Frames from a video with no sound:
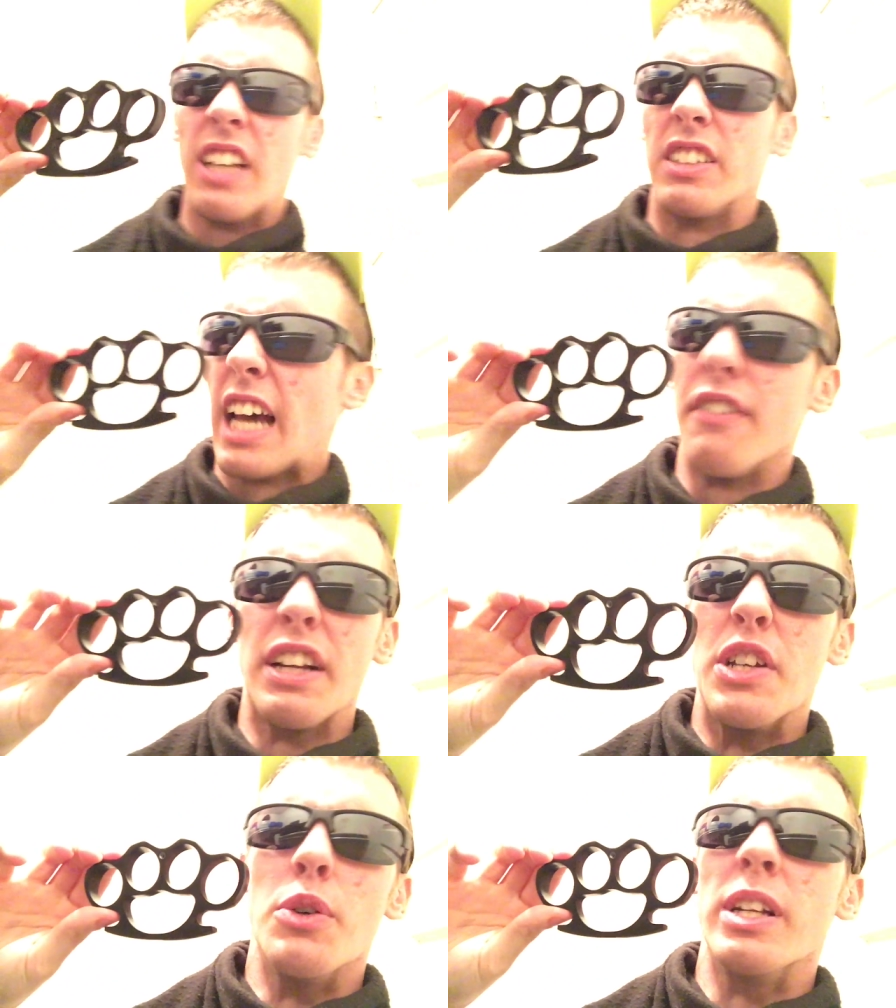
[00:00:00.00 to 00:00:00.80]
as
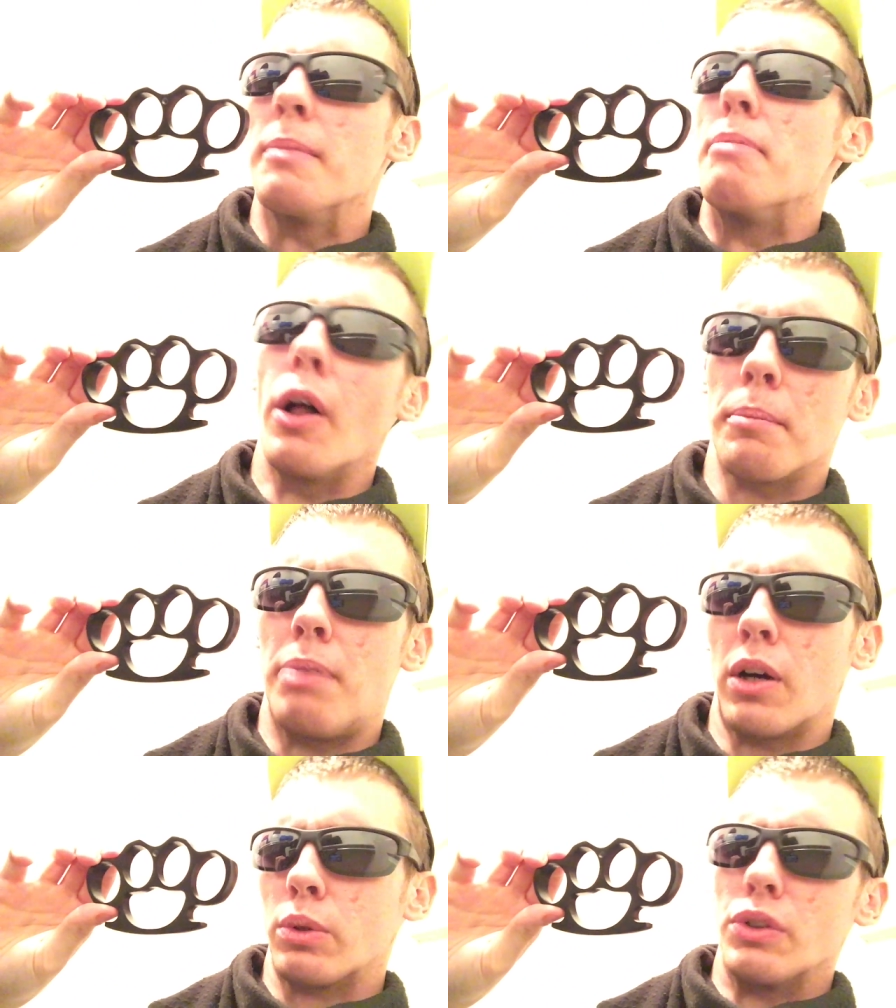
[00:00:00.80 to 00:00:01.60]
heavy-duty belt
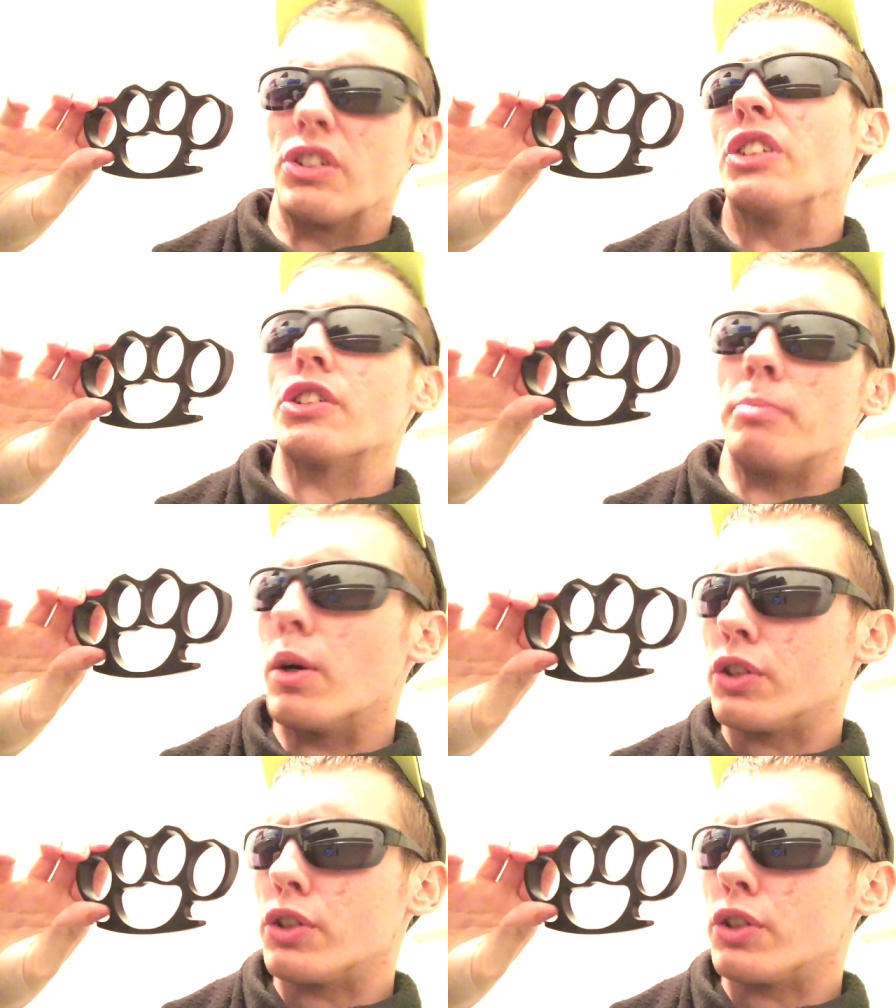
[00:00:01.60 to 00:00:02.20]
buckles in smoke